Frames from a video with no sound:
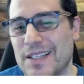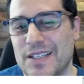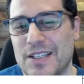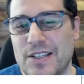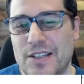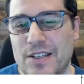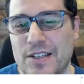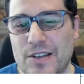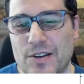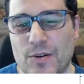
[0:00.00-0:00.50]

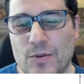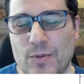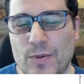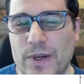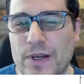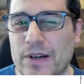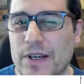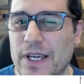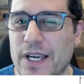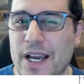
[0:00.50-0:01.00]
You're
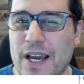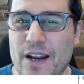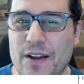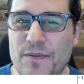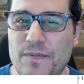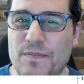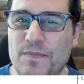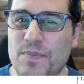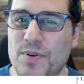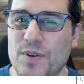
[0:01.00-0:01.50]
really kind
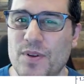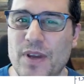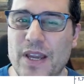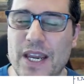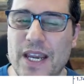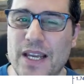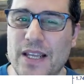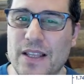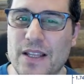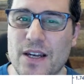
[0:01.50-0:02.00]
of
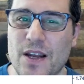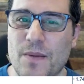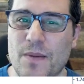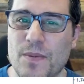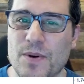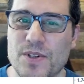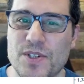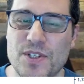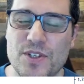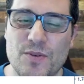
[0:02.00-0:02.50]
playing the
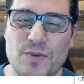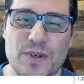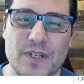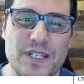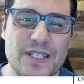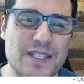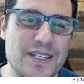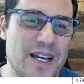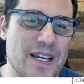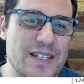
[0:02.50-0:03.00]
numbers and you're
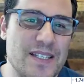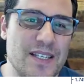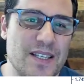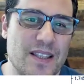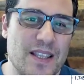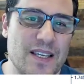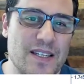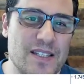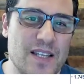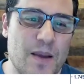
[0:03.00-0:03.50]
really
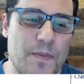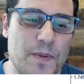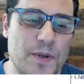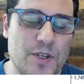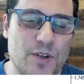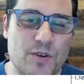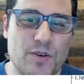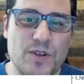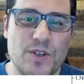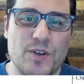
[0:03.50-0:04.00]
dicing things up,
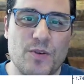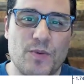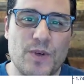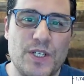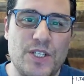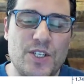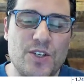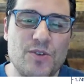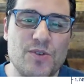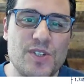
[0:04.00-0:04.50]
and you're
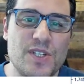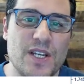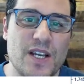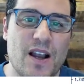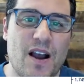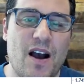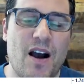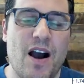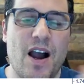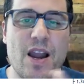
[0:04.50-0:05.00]
reducing
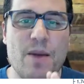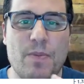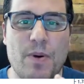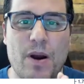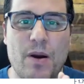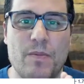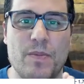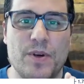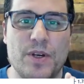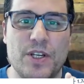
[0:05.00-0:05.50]
a high
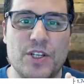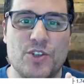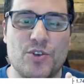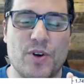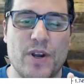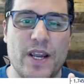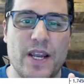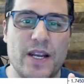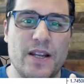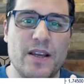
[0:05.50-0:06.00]
probability
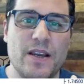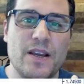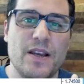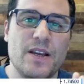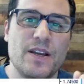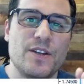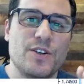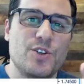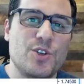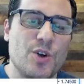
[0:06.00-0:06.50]
trade
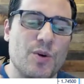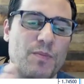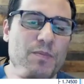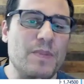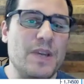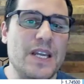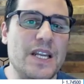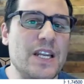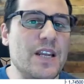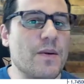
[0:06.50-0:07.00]
to a
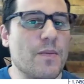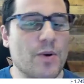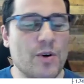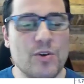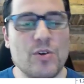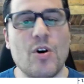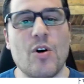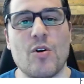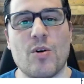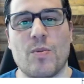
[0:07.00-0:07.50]
medium
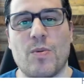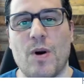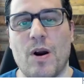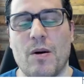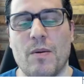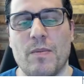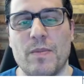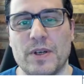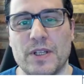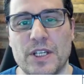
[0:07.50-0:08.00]
or lower
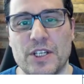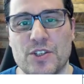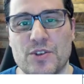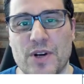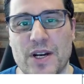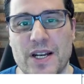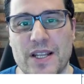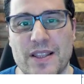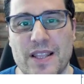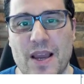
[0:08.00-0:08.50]
probability
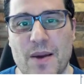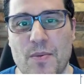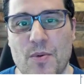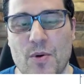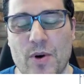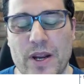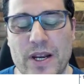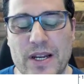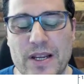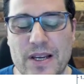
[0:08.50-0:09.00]
trade at that
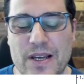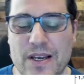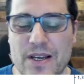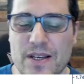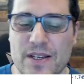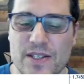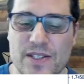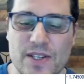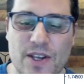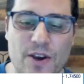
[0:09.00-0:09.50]
point.
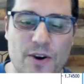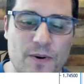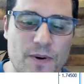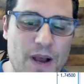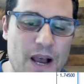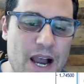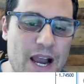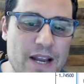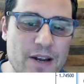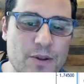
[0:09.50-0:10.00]

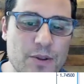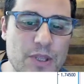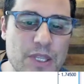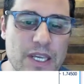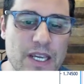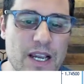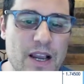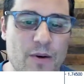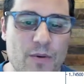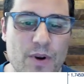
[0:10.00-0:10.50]
So I don't
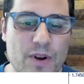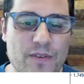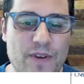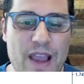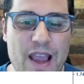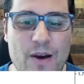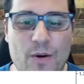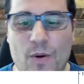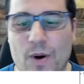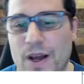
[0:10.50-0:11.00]
think I
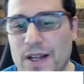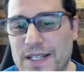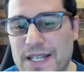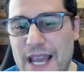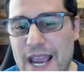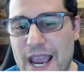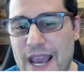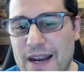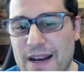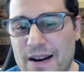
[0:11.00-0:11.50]
wanted
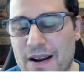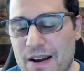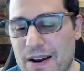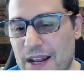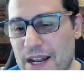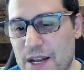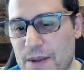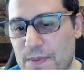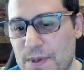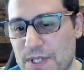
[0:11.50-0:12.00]
to add it
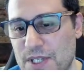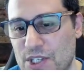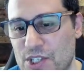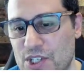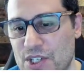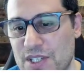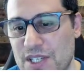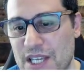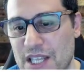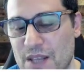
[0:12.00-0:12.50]
on any
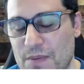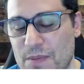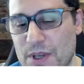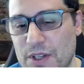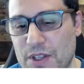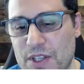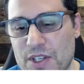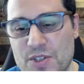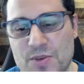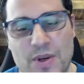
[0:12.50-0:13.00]
positions
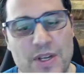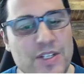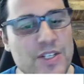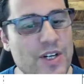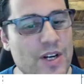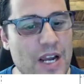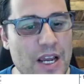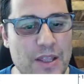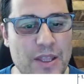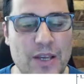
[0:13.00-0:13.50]
middle of this range
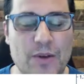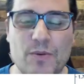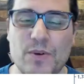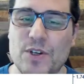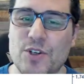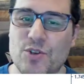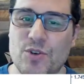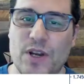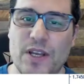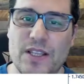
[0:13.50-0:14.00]
here. I think
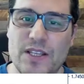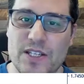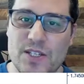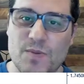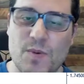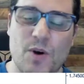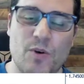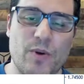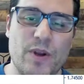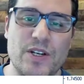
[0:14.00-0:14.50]
when you trade these
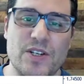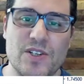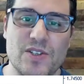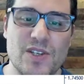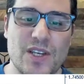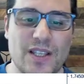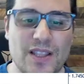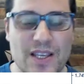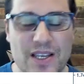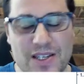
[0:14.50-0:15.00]
small
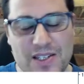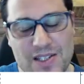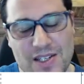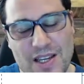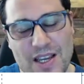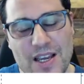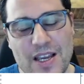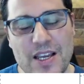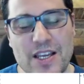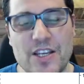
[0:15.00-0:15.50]
ranges like
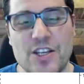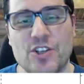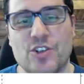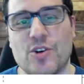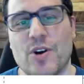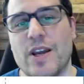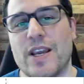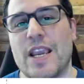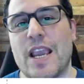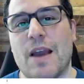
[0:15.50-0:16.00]
this, you
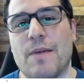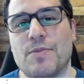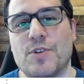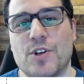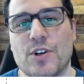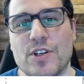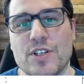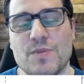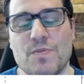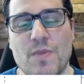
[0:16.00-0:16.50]
try and
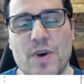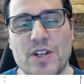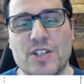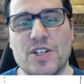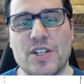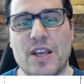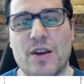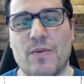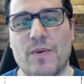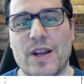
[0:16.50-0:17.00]
capture as
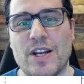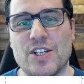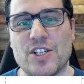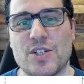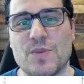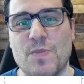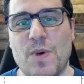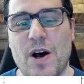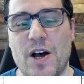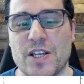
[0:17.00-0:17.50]
much of that range
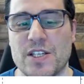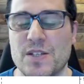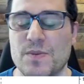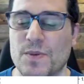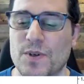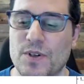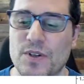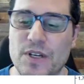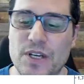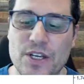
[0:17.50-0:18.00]
as
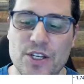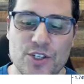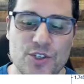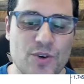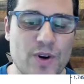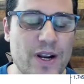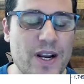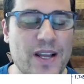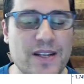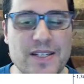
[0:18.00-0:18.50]
possible.
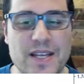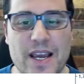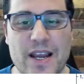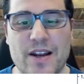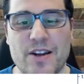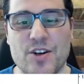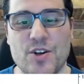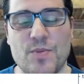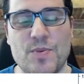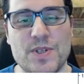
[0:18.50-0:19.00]
Try not to
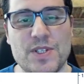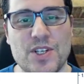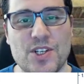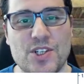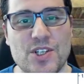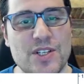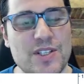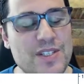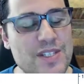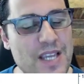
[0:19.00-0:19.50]
add on new
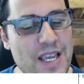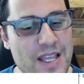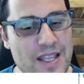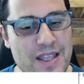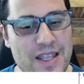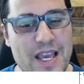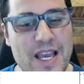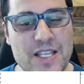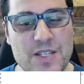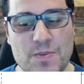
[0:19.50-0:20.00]
positions,
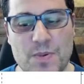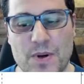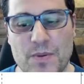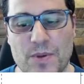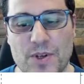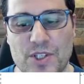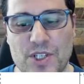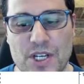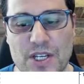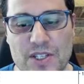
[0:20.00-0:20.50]
and that's pretty
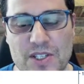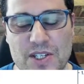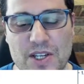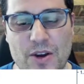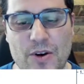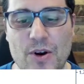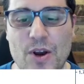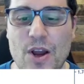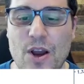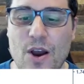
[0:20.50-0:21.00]
much it.
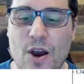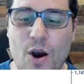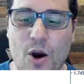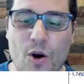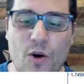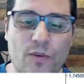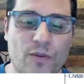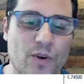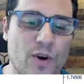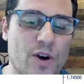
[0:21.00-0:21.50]
So
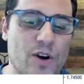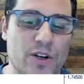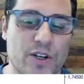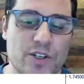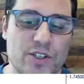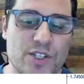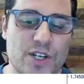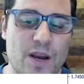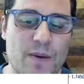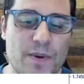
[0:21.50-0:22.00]
overall,
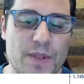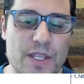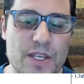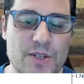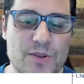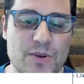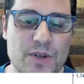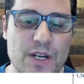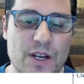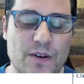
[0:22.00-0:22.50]
good job on
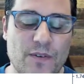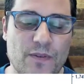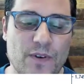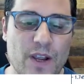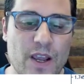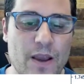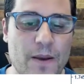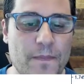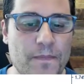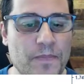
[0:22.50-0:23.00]
this one here
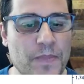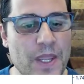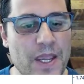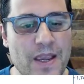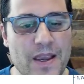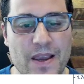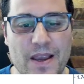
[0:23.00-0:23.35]
for him.